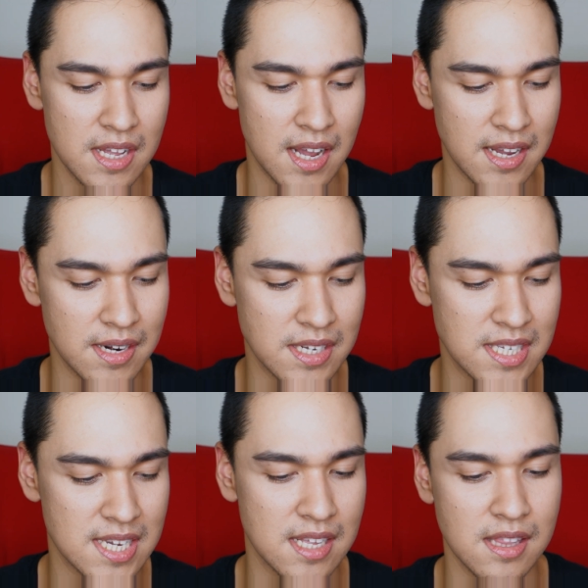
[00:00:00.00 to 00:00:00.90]
I'm gonna
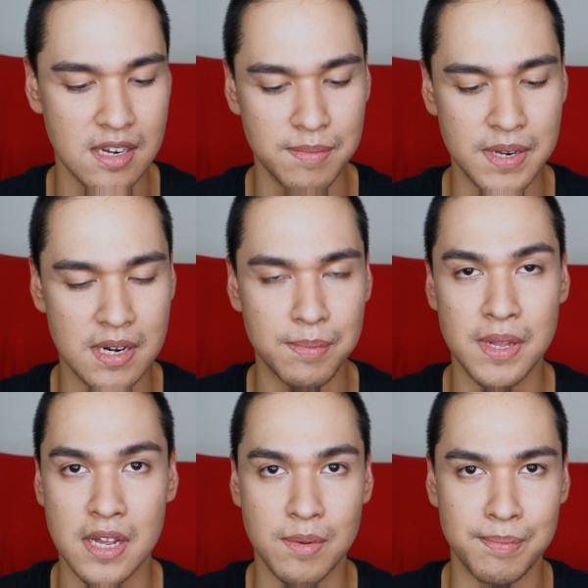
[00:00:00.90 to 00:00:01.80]
take a little bit and
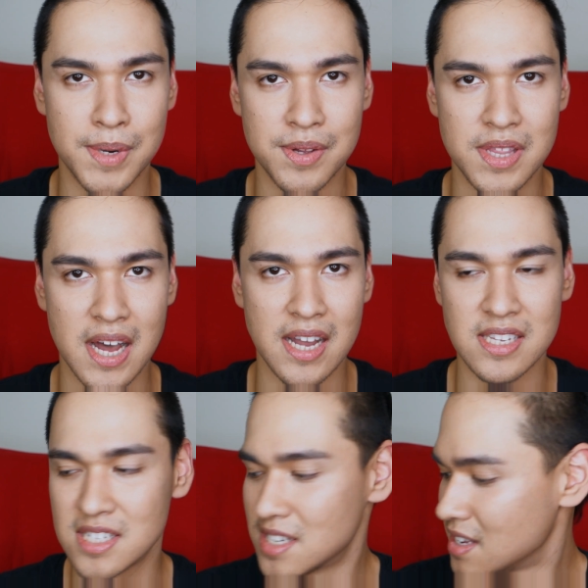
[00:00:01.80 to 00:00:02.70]
apply it on both
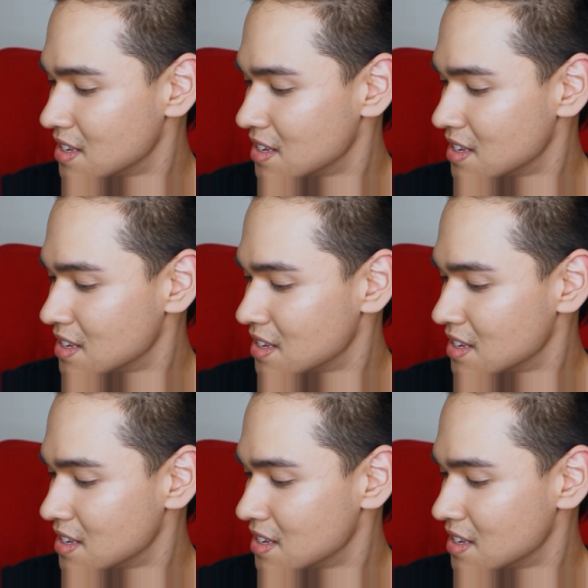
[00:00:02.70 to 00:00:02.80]
eyes.